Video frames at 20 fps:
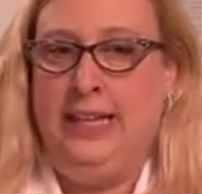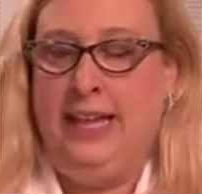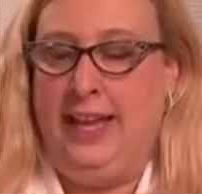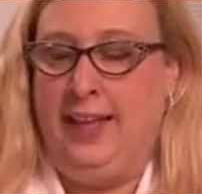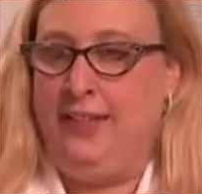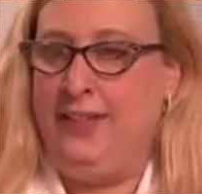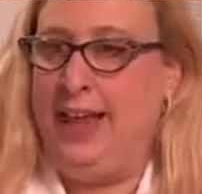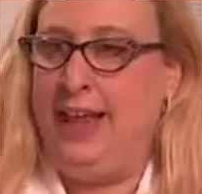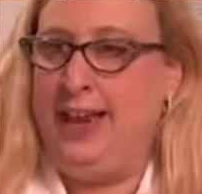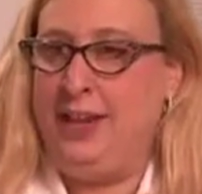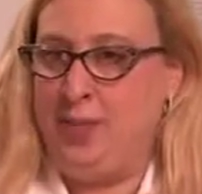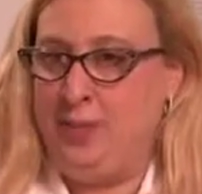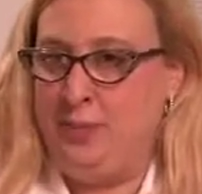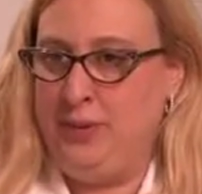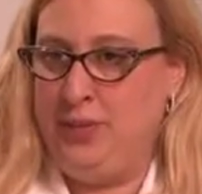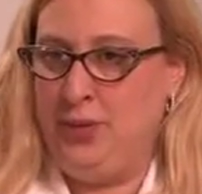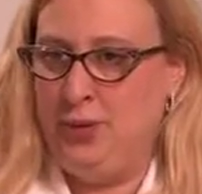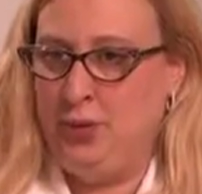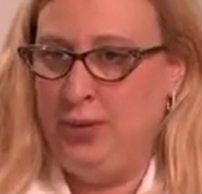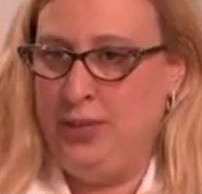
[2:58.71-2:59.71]
and that has
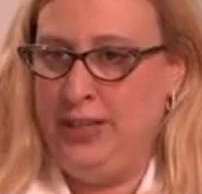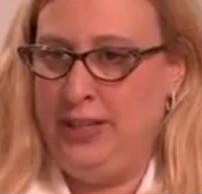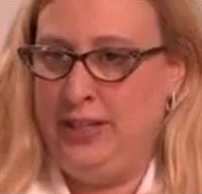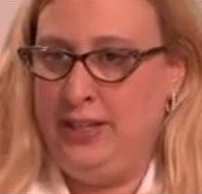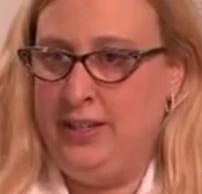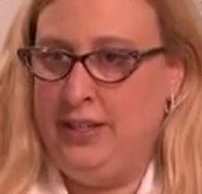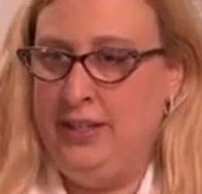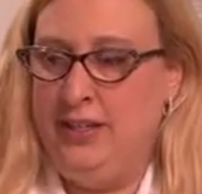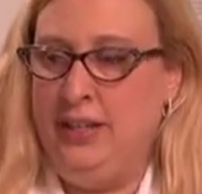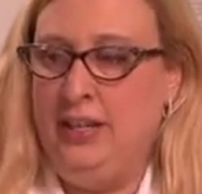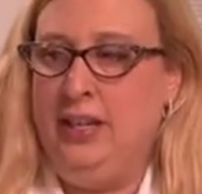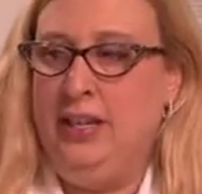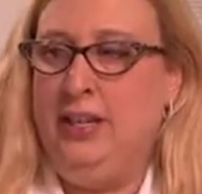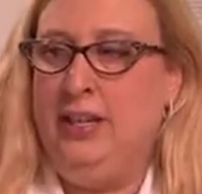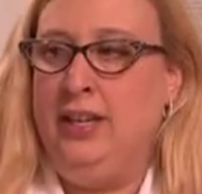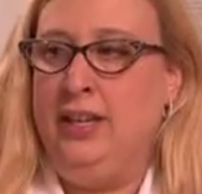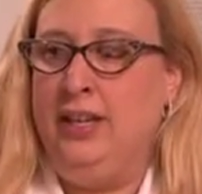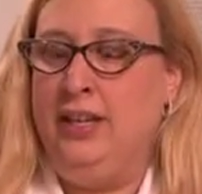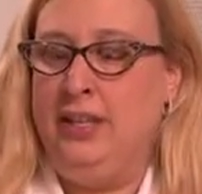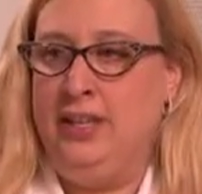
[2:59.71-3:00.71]
been treated,
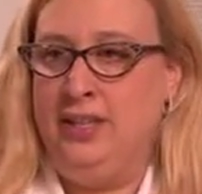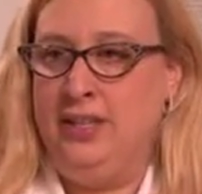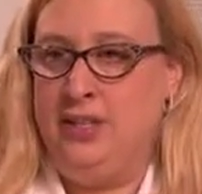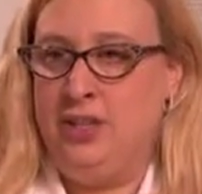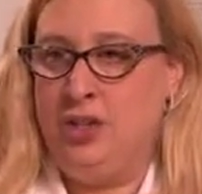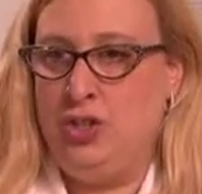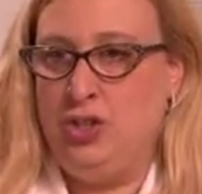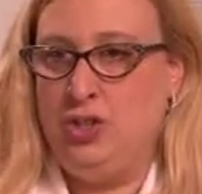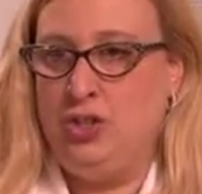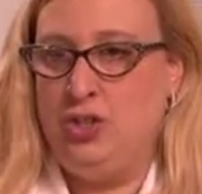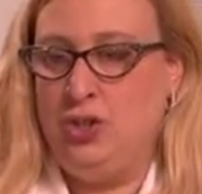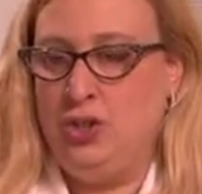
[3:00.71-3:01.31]
in addition